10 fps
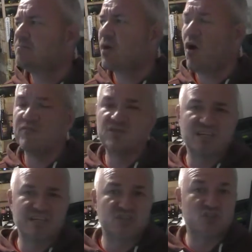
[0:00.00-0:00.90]

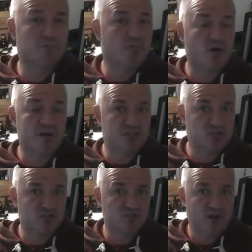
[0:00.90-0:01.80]
Obviously, the supermarkets
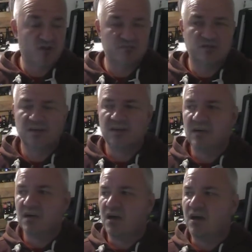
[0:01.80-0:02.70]
do their own.
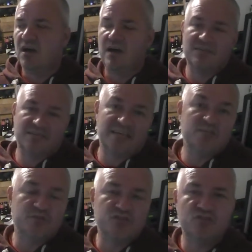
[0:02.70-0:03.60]

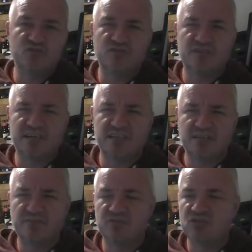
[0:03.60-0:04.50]
Sainsbury's do taste
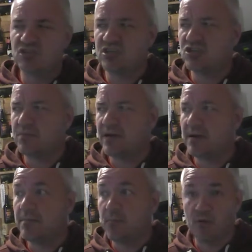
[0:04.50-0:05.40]
difference ginger
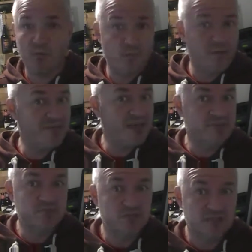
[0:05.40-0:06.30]
beer, but whether
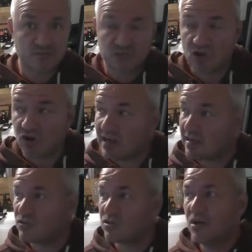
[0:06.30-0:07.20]
they still stock it,
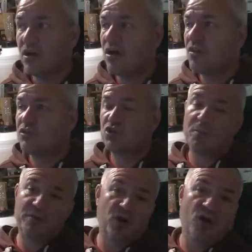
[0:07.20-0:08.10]
because the
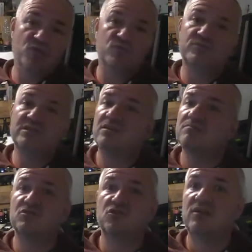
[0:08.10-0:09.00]
shopping on order
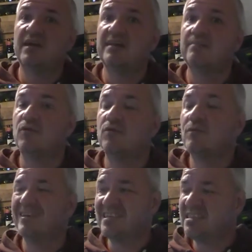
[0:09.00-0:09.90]
don't stock it anymore.
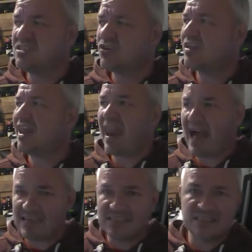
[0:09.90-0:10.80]
It didn't on the
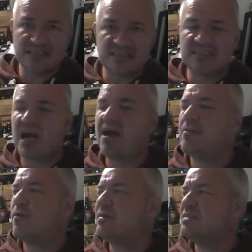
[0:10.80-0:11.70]
last time
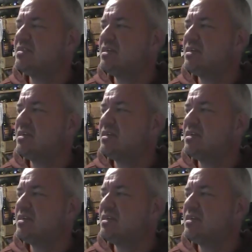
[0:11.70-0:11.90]
I went